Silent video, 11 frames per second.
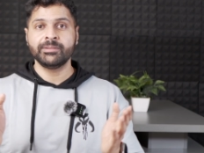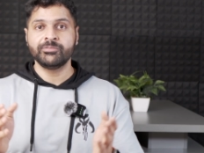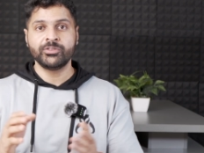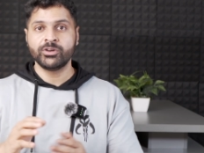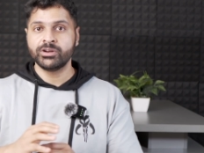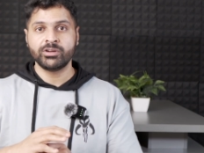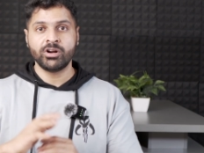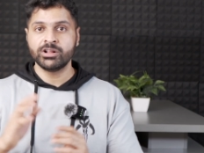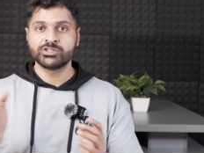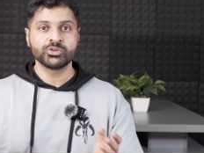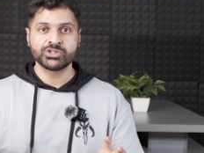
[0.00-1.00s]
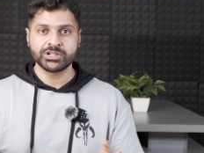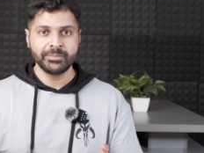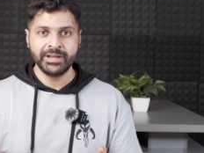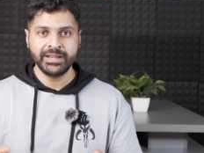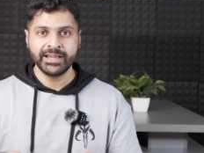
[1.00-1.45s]
them for all social
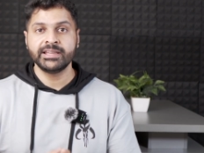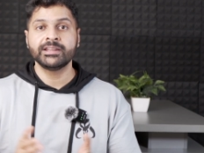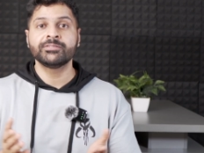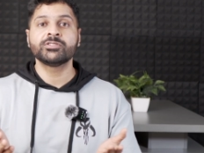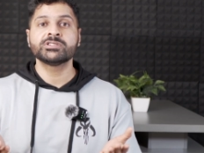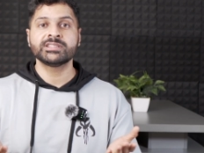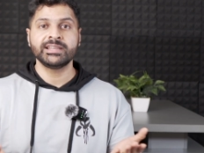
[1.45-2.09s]
media, then of course